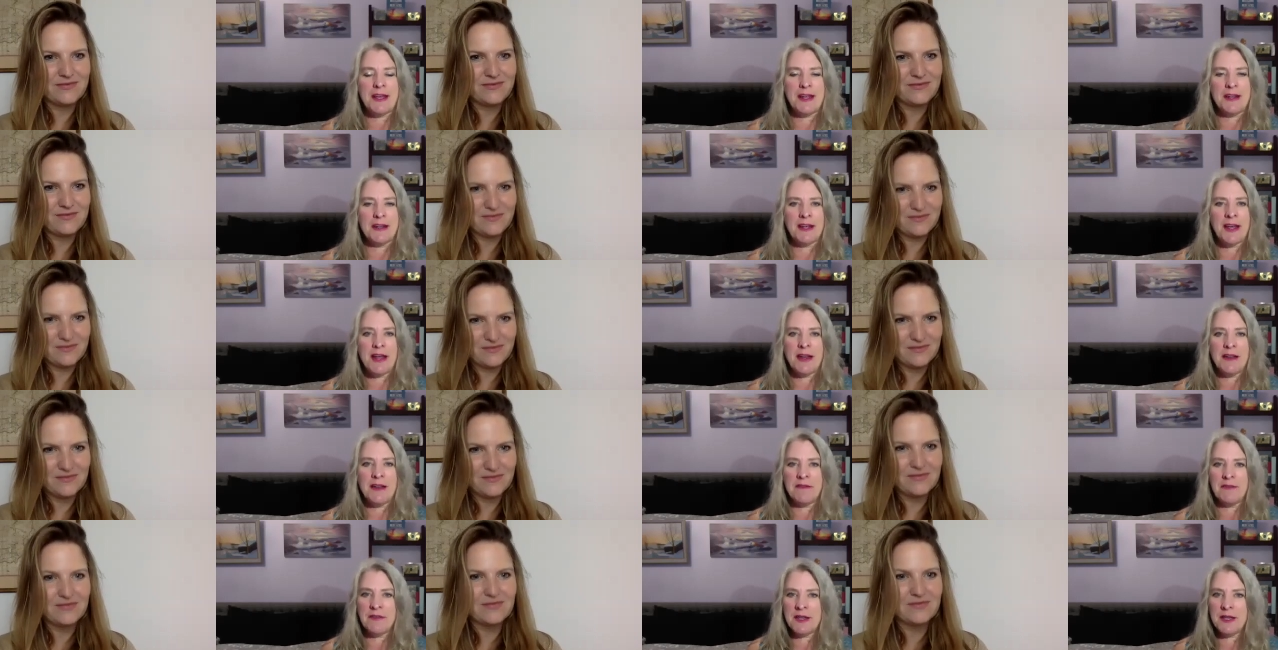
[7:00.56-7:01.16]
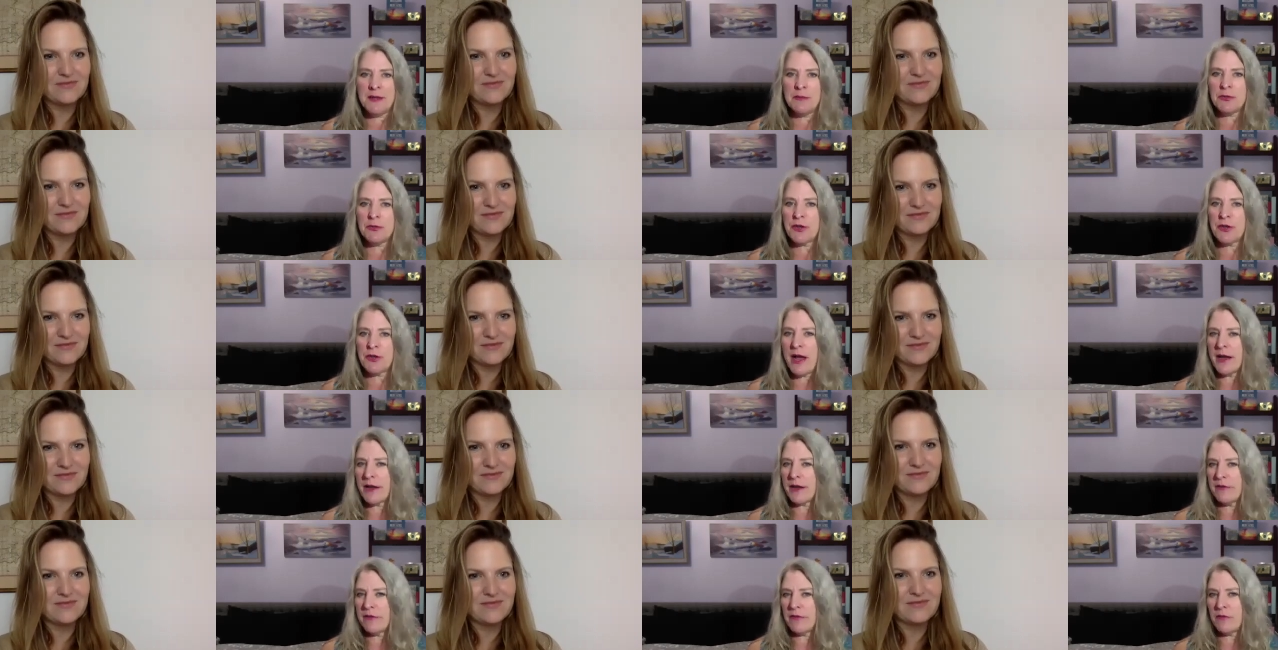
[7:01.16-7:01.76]
Speaker 1: and kind of keep
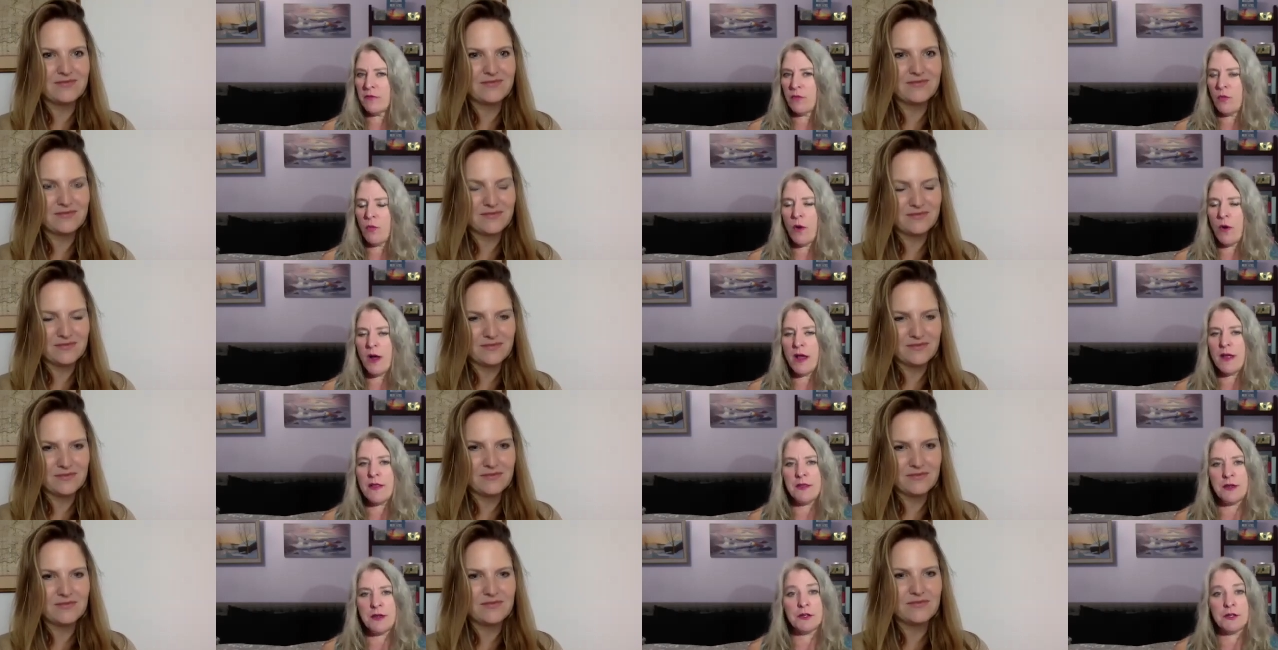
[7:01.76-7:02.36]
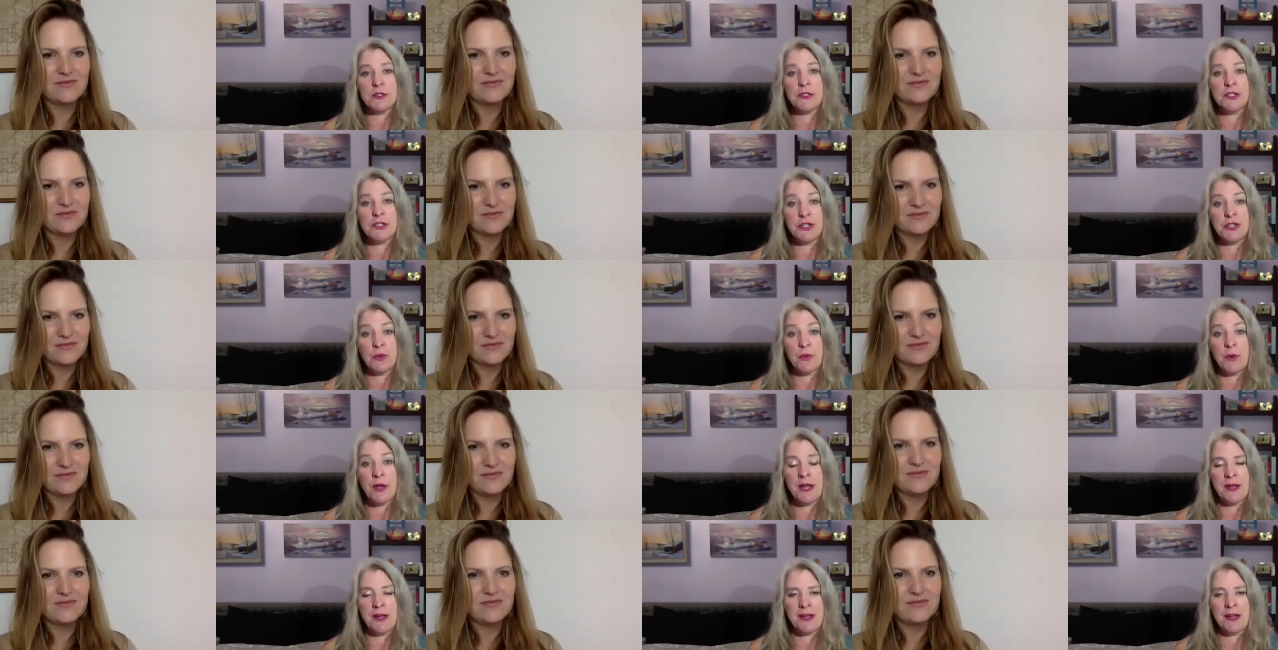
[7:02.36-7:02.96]
track of what they're
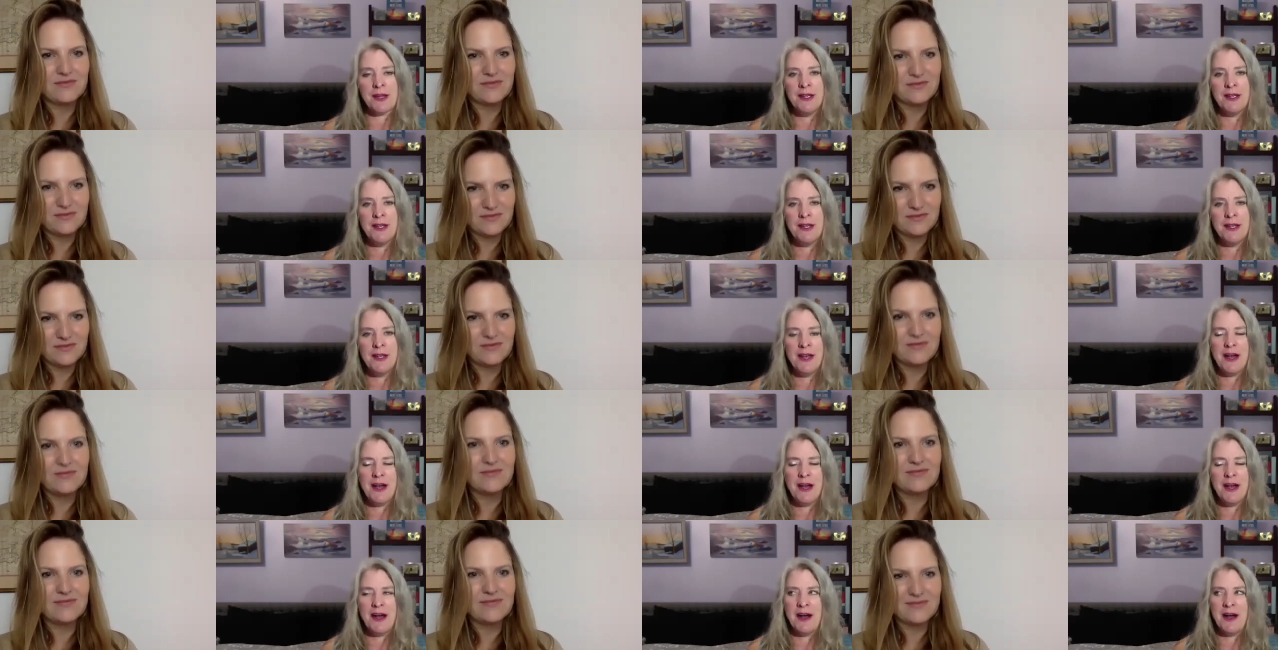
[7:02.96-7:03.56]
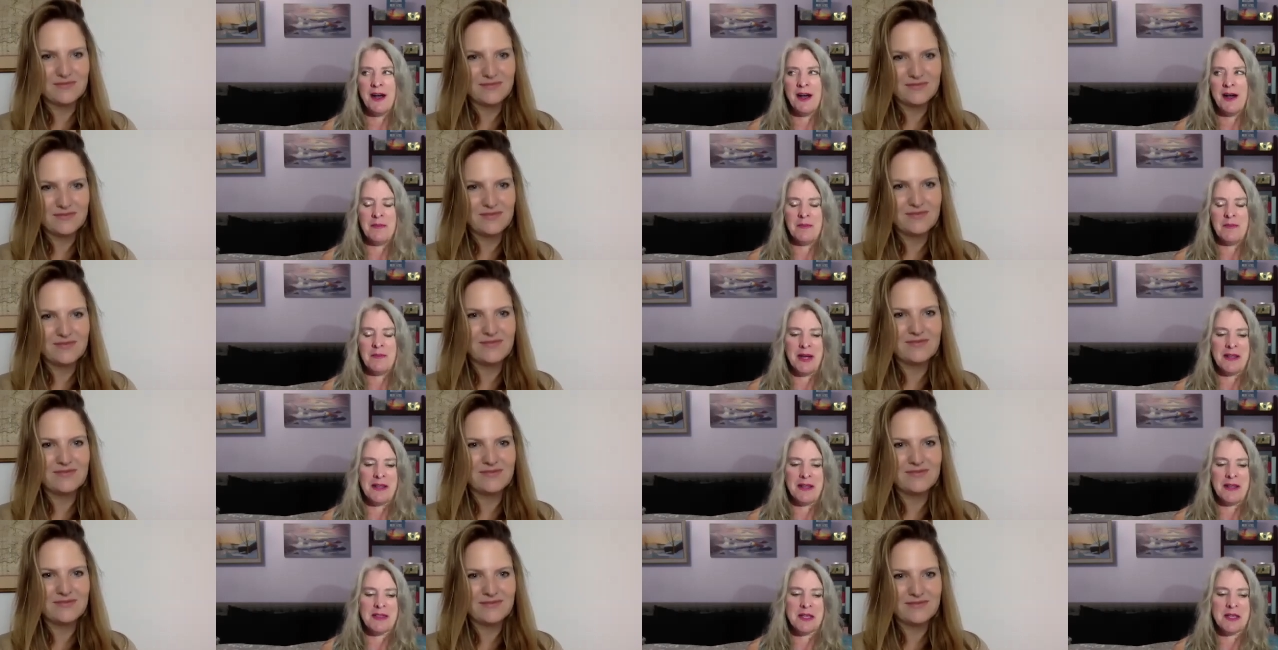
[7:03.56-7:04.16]
doing
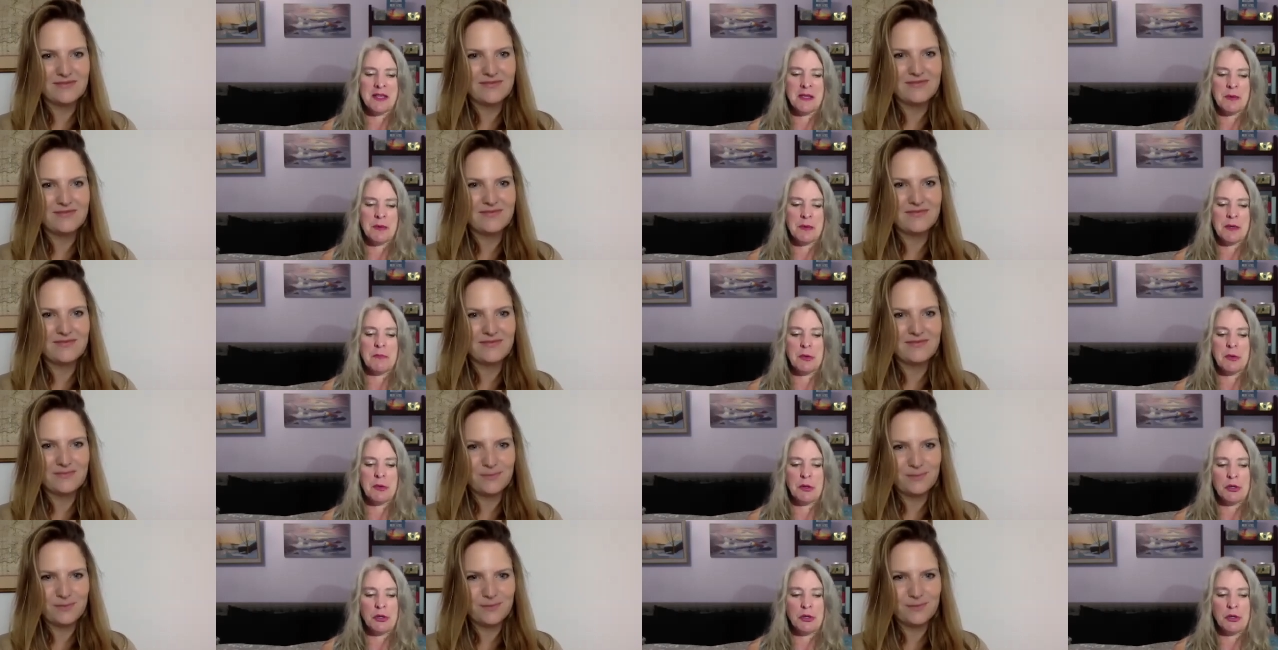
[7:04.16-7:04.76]
um, I think people